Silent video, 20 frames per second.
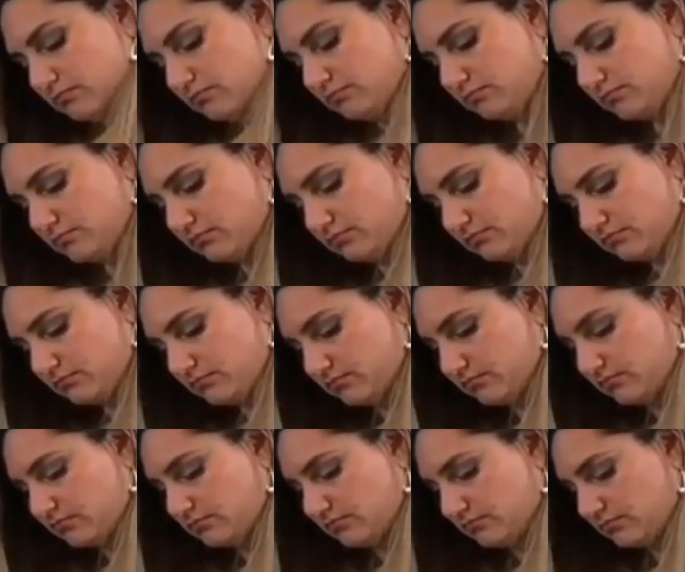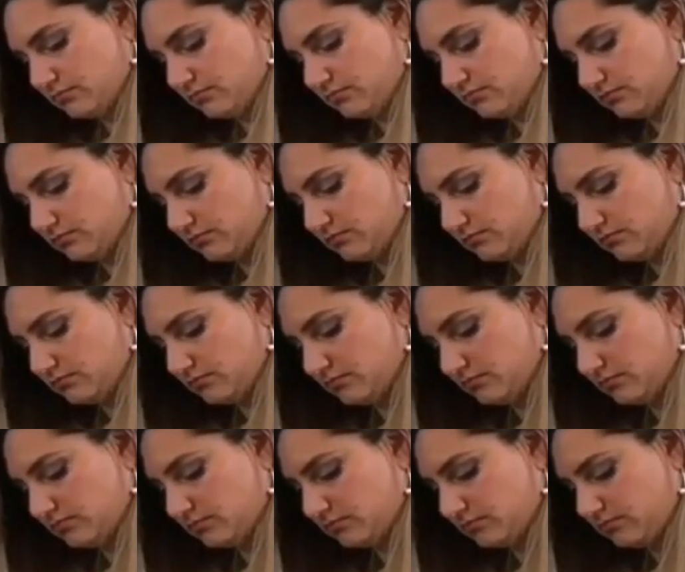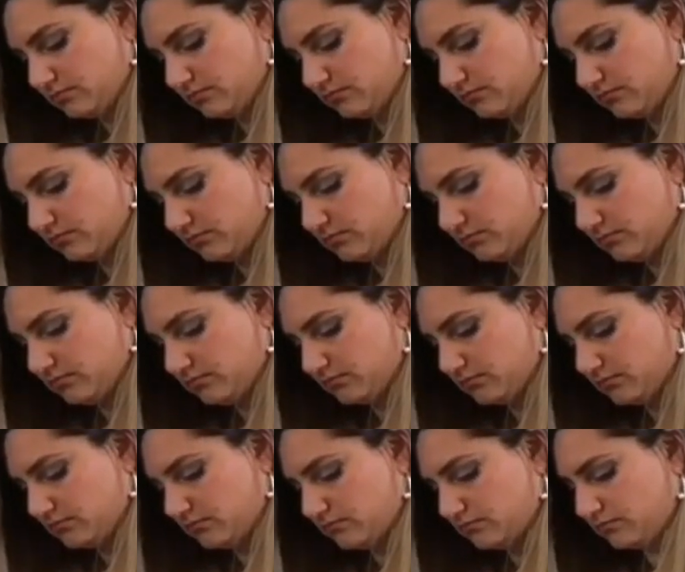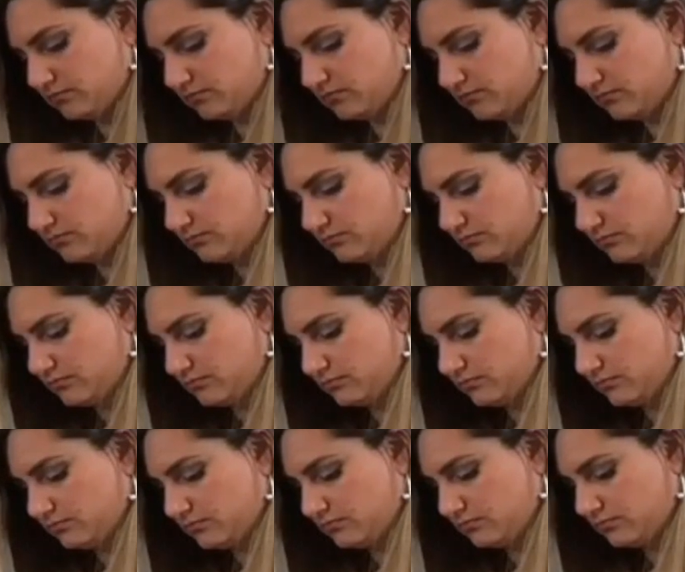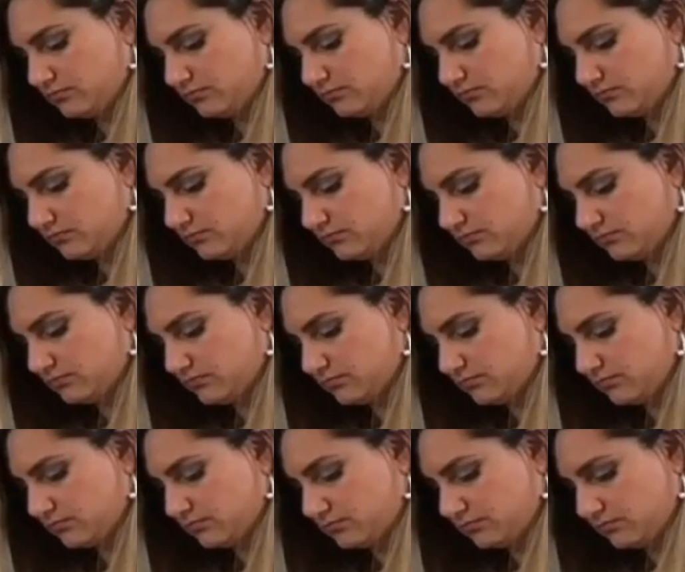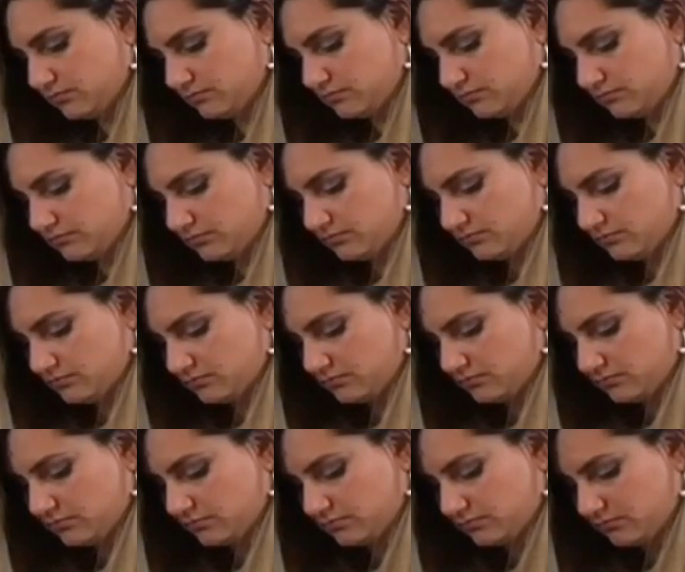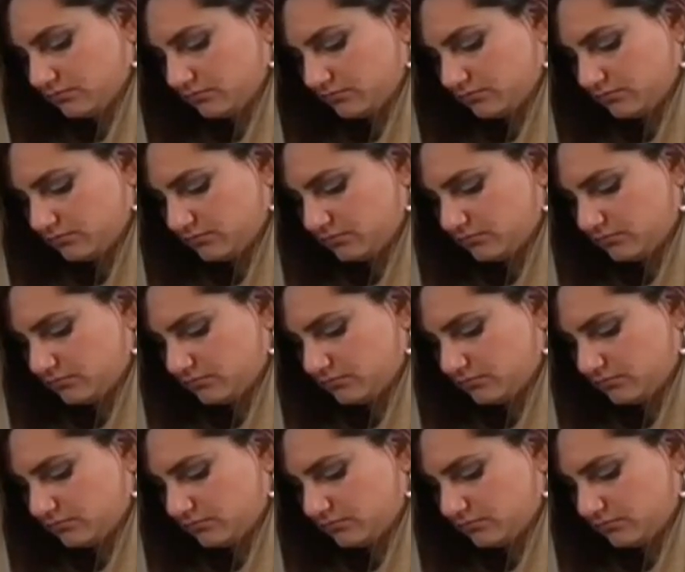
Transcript: (silent)